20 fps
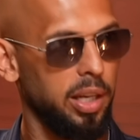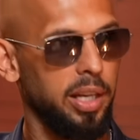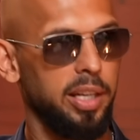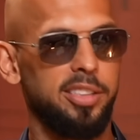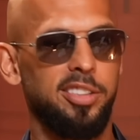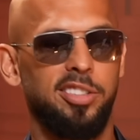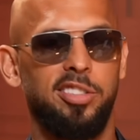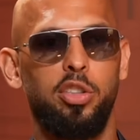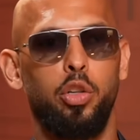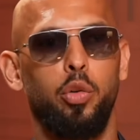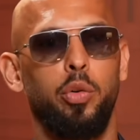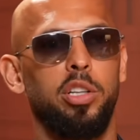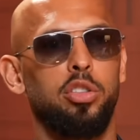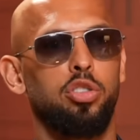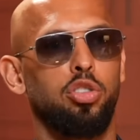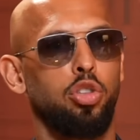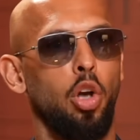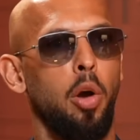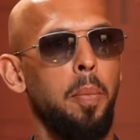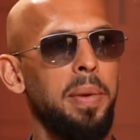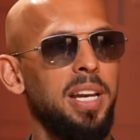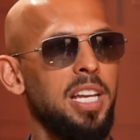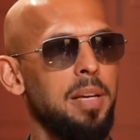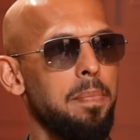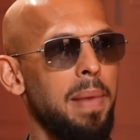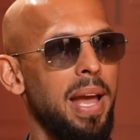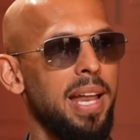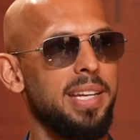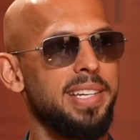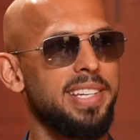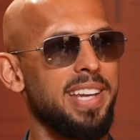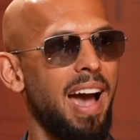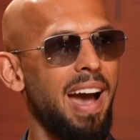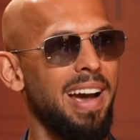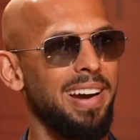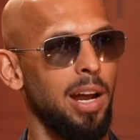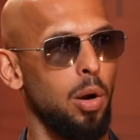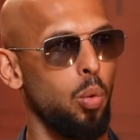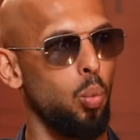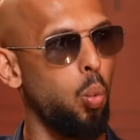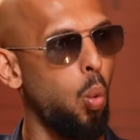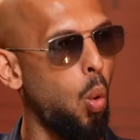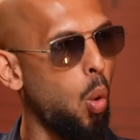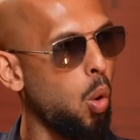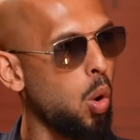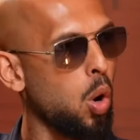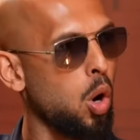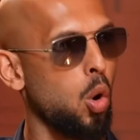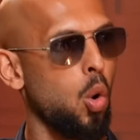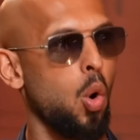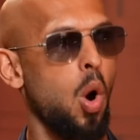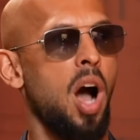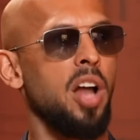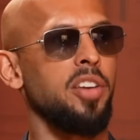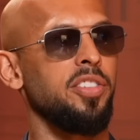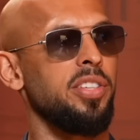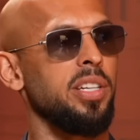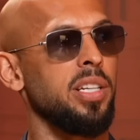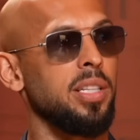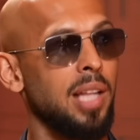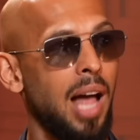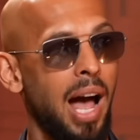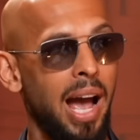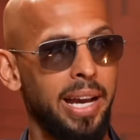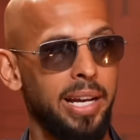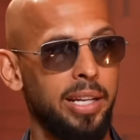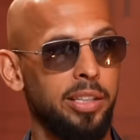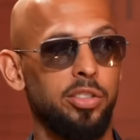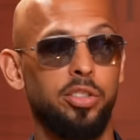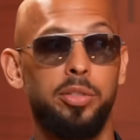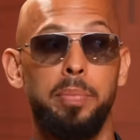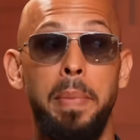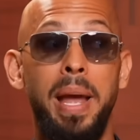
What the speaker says: considering so many men died at war or hunting lions,